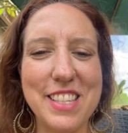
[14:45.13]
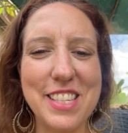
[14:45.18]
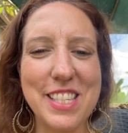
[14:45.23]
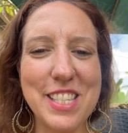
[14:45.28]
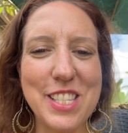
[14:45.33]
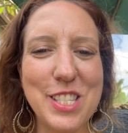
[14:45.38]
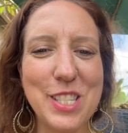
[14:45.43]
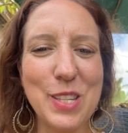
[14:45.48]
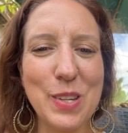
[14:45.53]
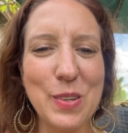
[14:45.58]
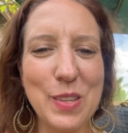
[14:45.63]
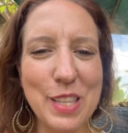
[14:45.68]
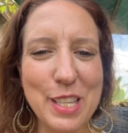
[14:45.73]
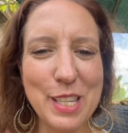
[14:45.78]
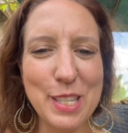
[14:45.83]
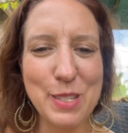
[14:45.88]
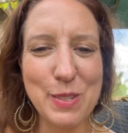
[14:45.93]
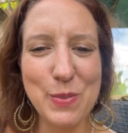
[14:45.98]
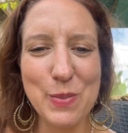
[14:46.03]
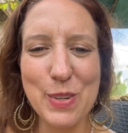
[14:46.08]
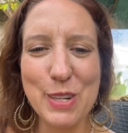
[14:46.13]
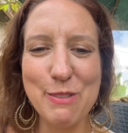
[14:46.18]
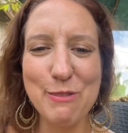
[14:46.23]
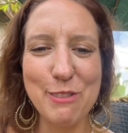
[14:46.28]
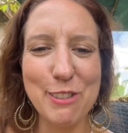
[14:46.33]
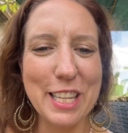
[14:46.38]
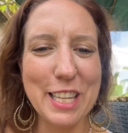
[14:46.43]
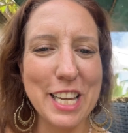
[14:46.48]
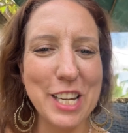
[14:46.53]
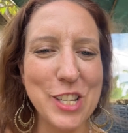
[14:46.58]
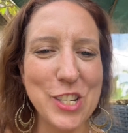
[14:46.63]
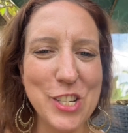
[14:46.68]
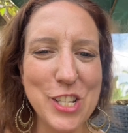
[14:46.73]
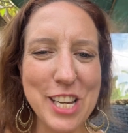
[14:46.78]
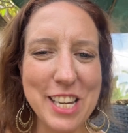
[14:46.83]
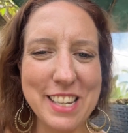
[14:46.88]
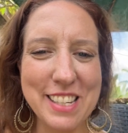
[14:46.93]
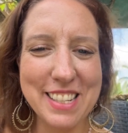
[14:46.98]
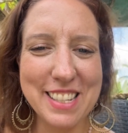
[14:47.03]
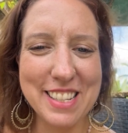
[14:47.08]
So this
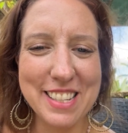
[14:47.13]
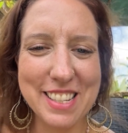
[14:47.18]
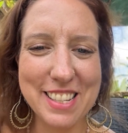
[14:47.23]
reflection,